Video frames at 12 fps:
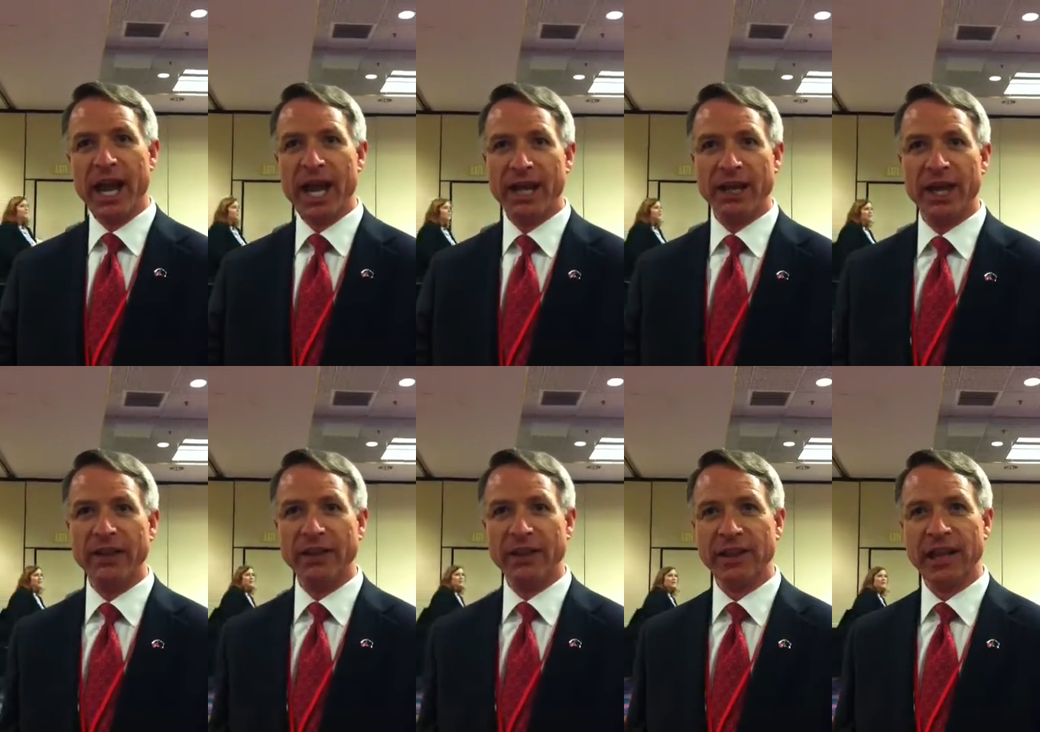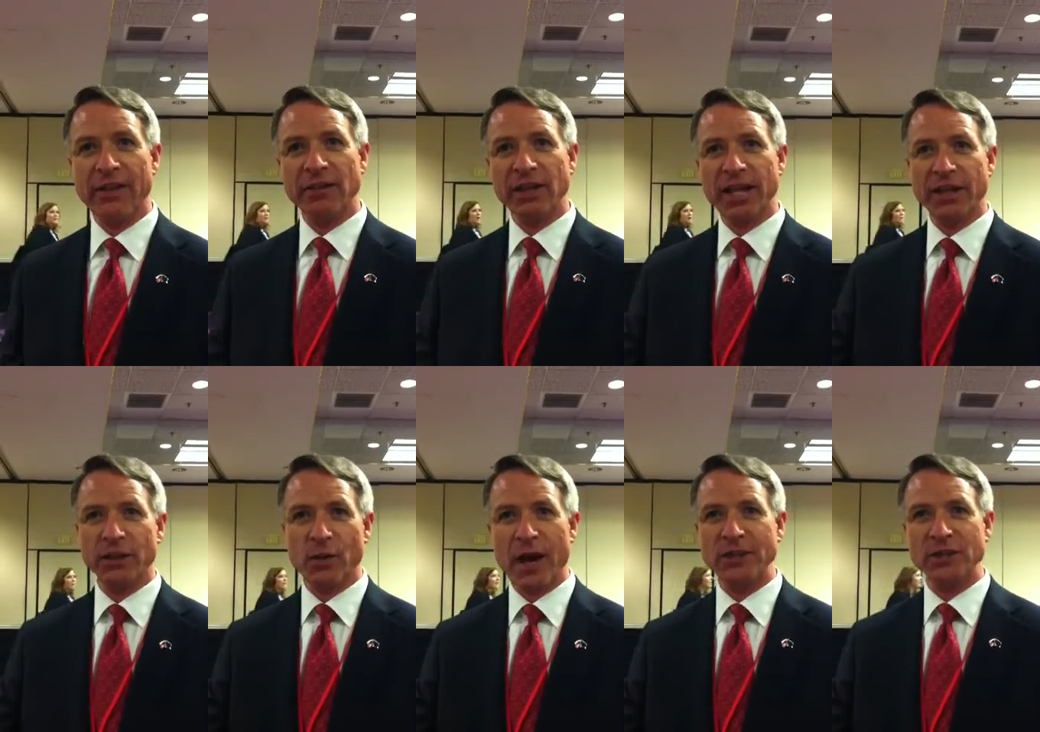and to get the level and the
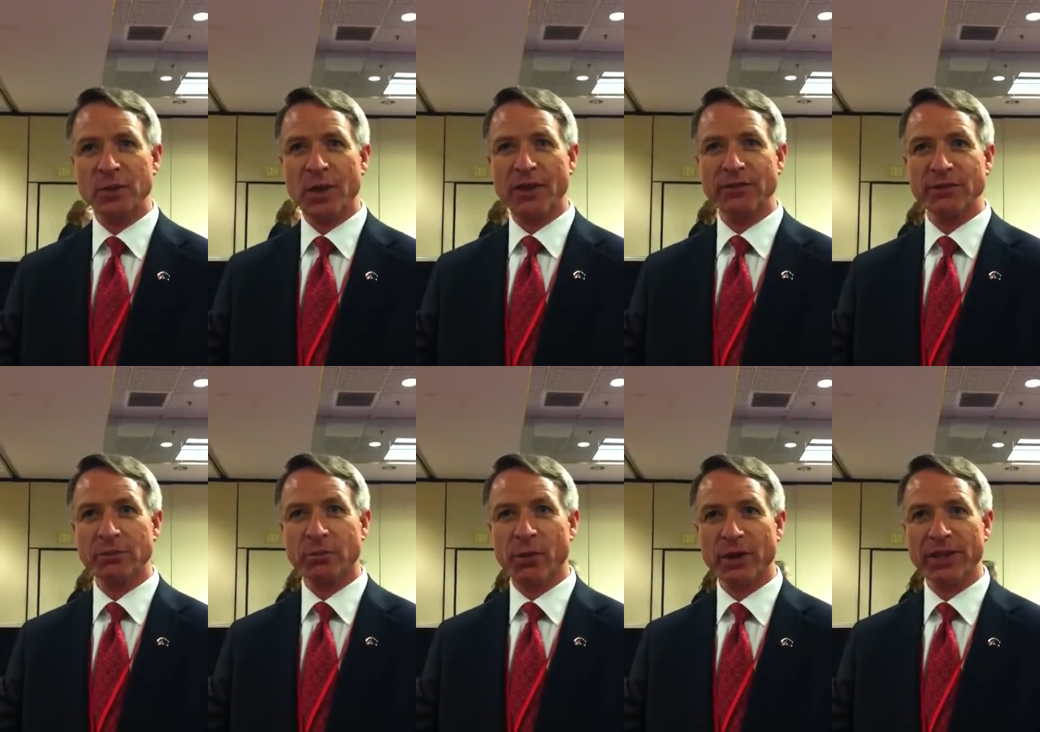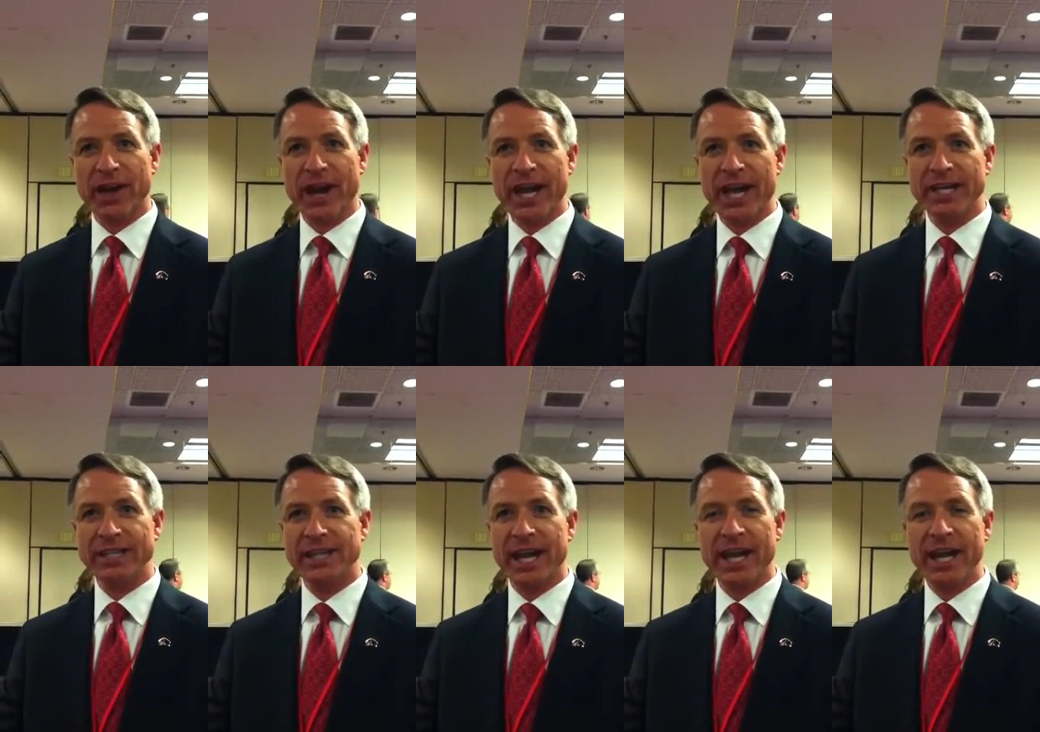groundswell of support that I had
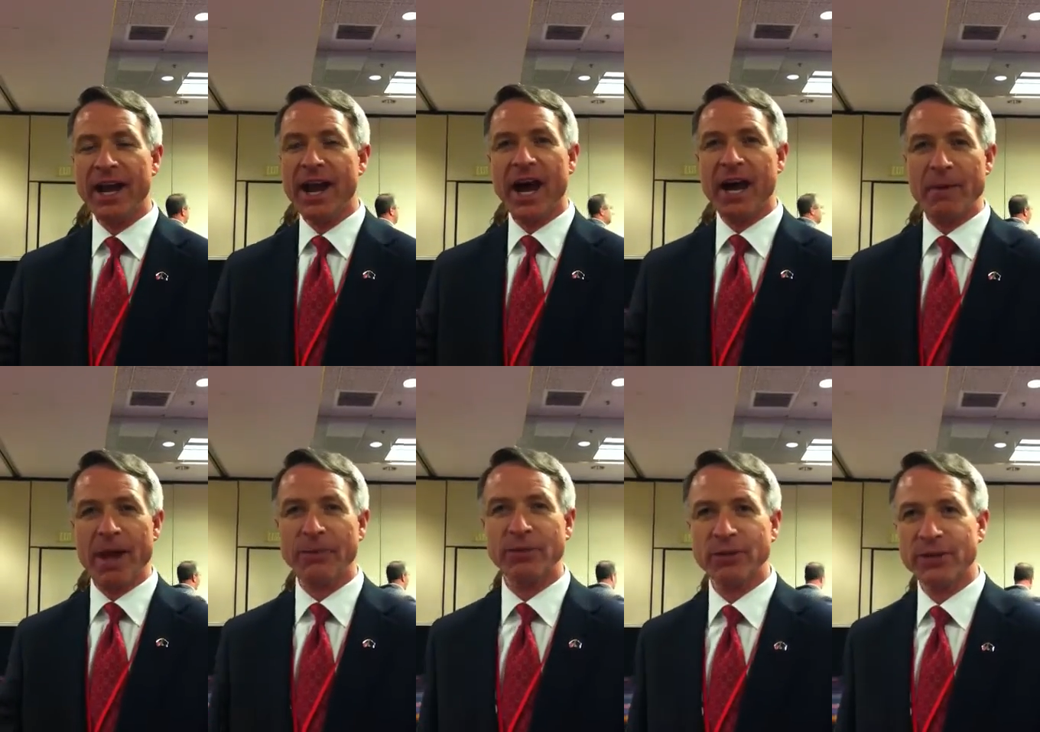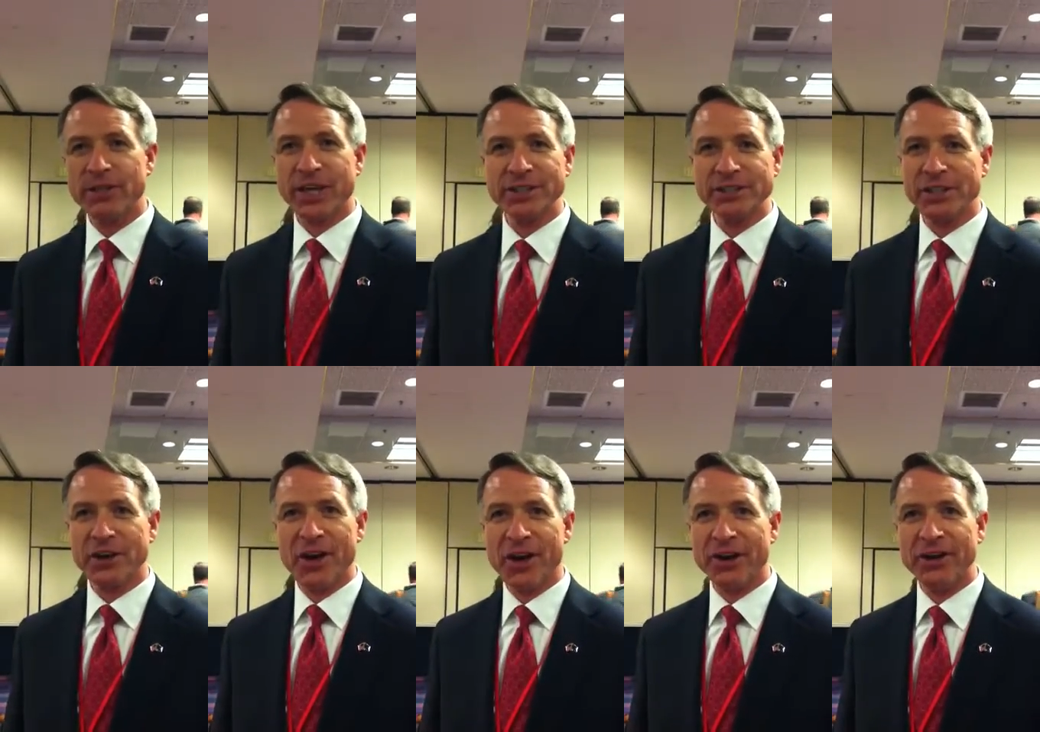today, I'm absolutely touched and
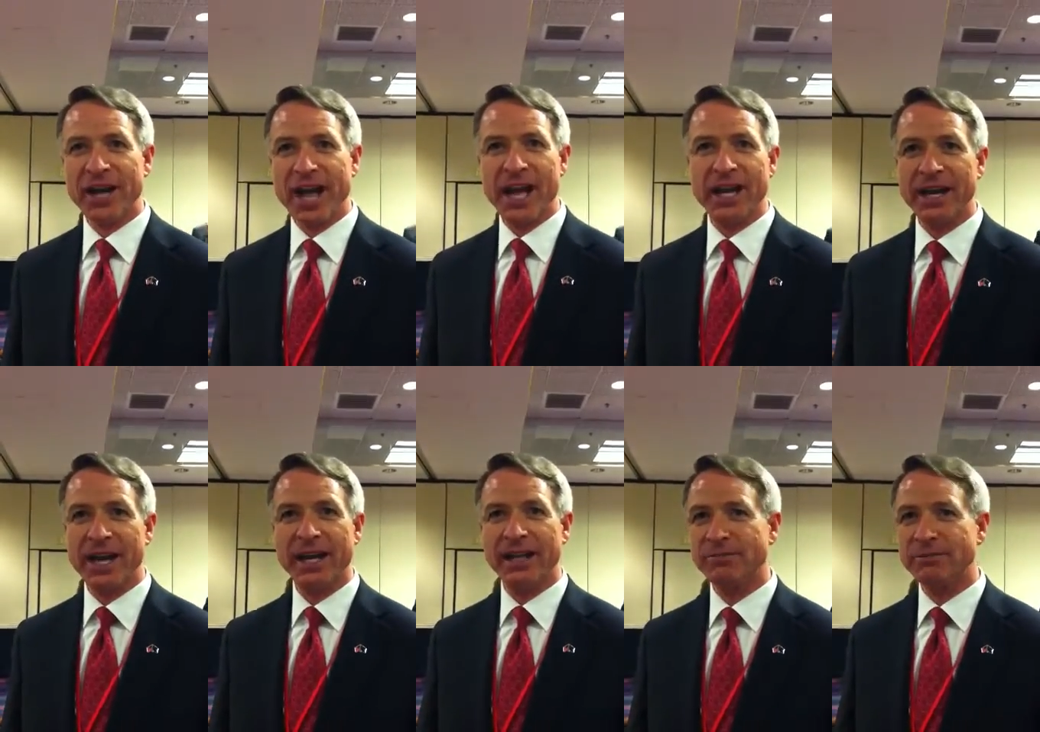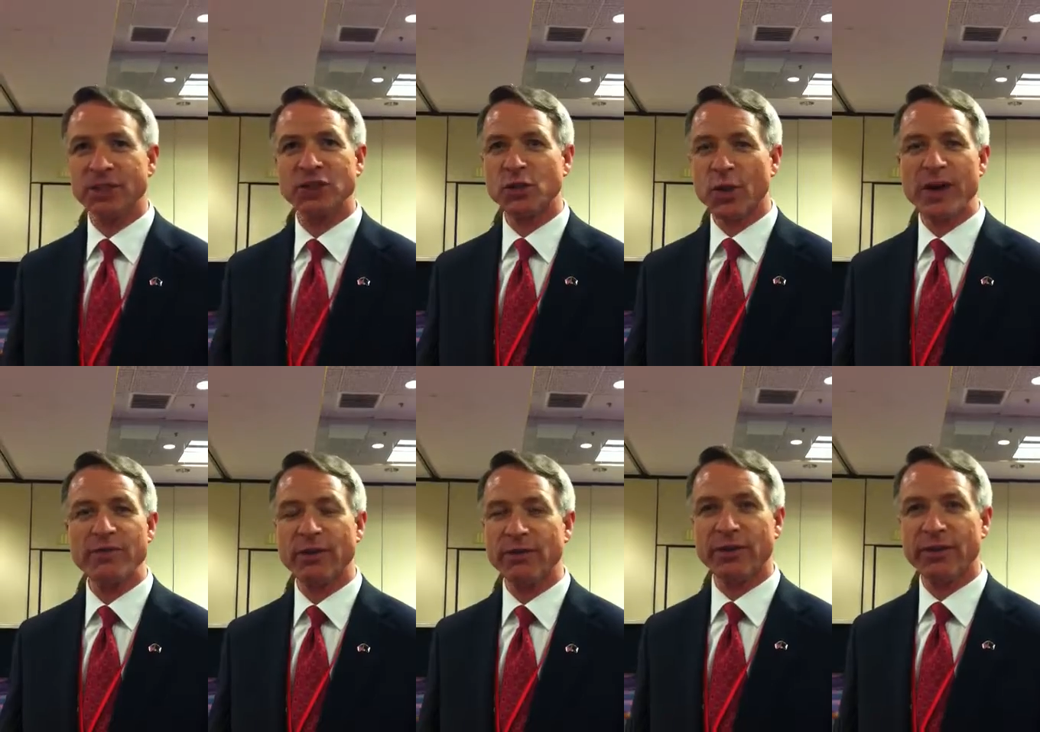honored and just
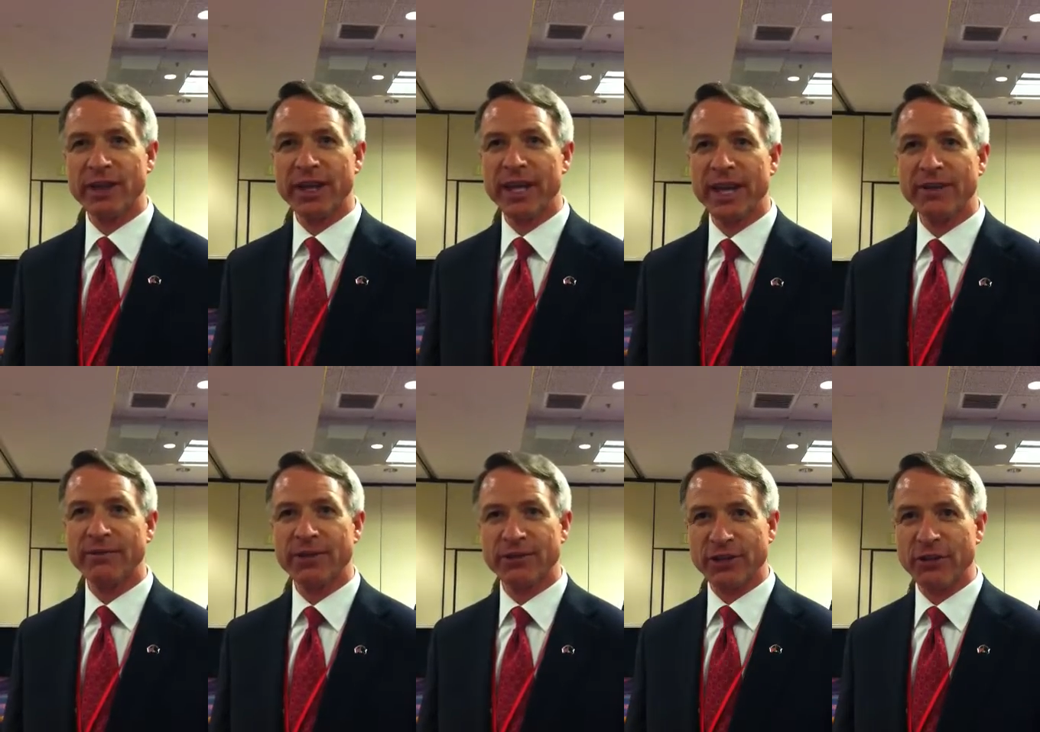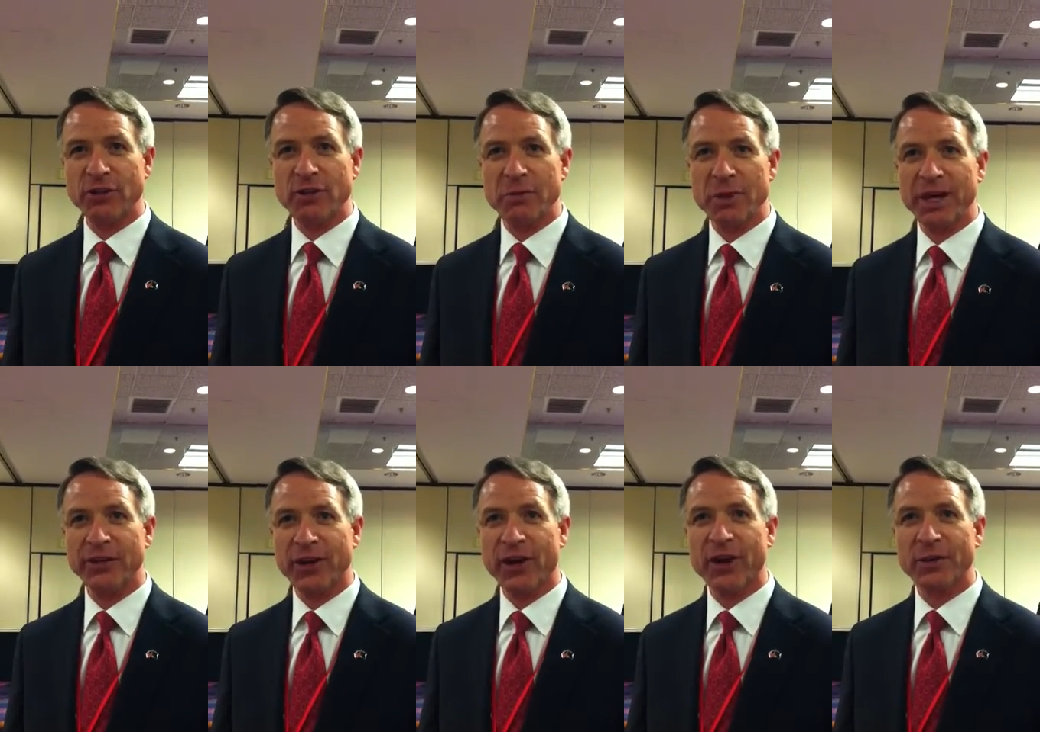grateful for the Central Committee
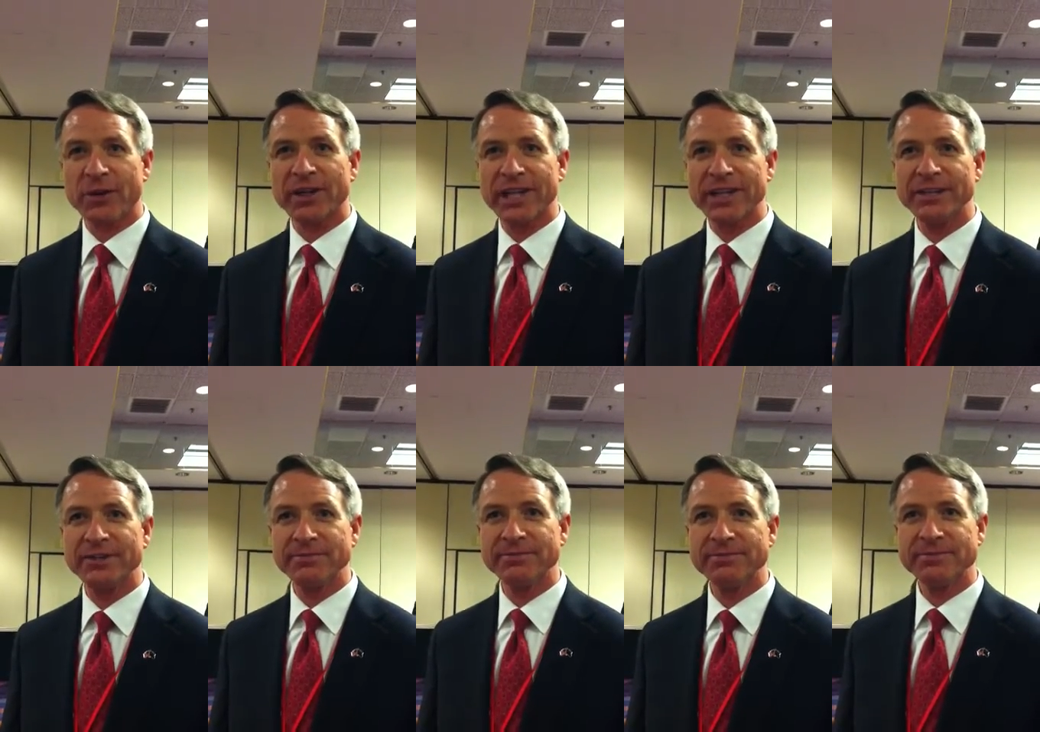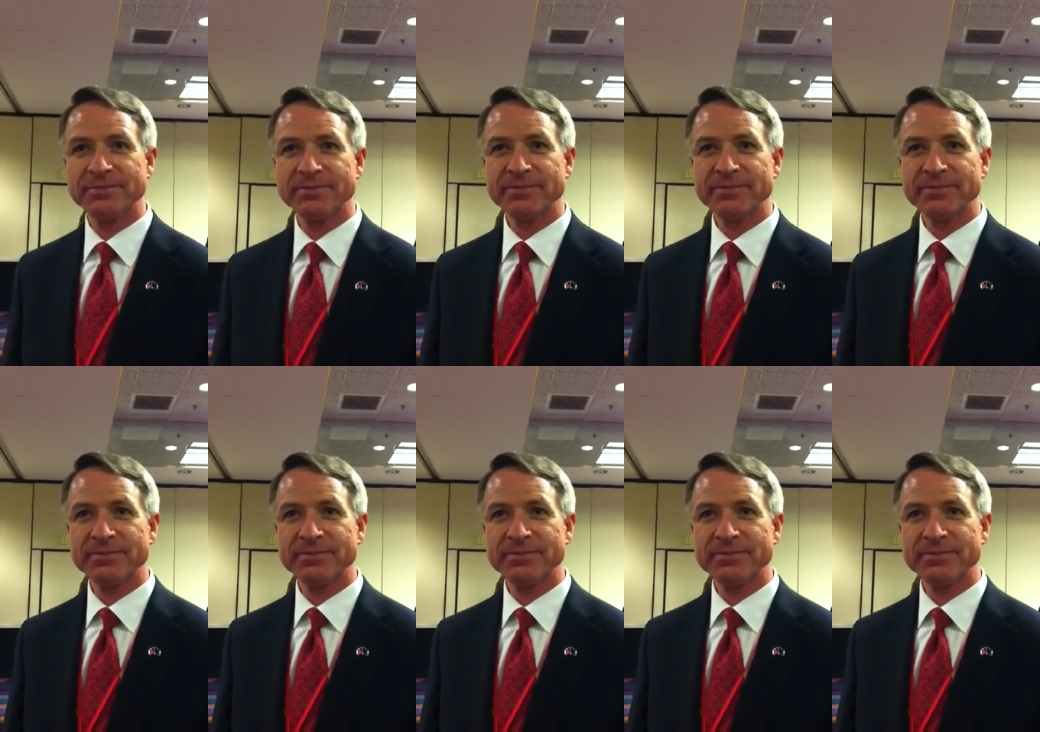and the hard work they did.